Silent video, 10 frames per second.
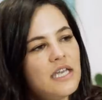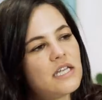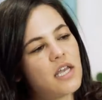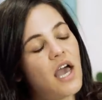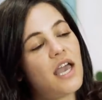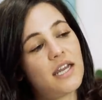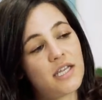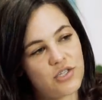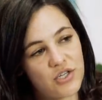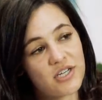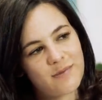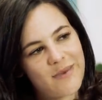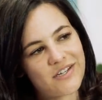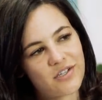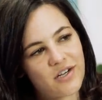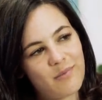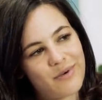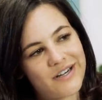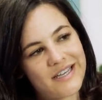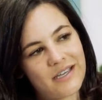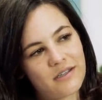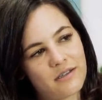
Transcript: think it died at Gene's bachelorette party.